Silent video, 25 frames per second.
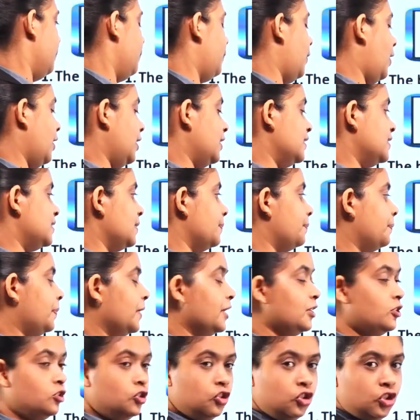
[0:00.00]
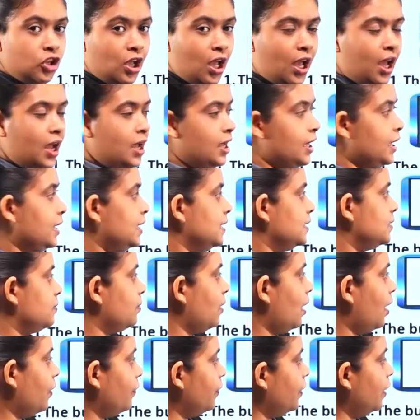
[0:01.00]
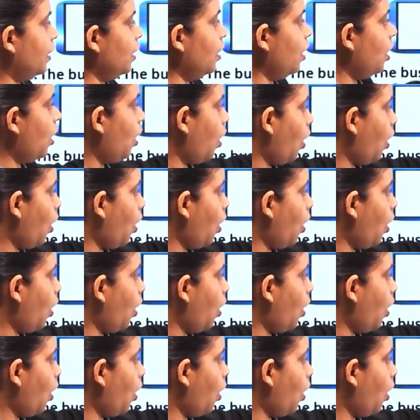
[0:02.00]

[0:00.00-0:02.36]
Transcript: Whereas the picture is rather